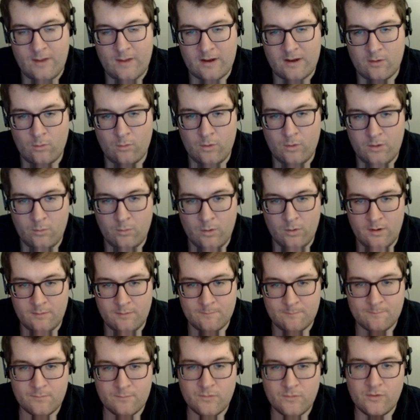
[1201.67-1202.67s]
a
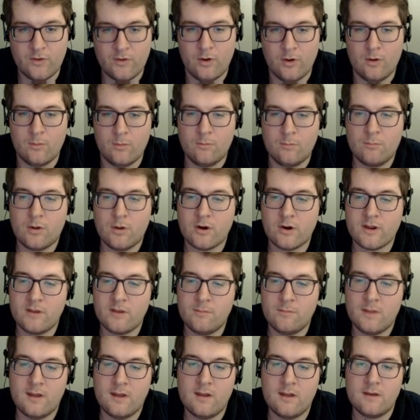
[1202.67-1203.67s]
1/1. So
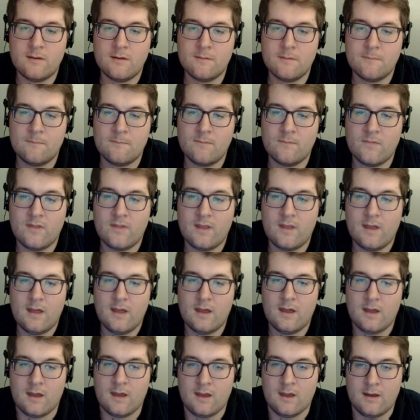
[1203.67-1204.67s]
bargain bin
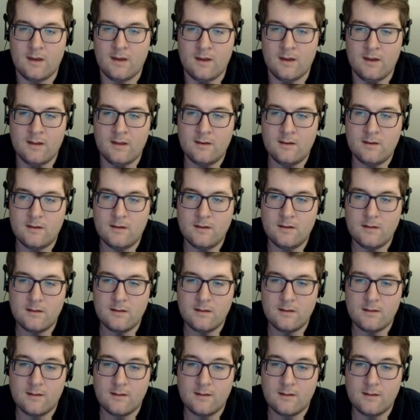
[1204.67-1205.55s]
and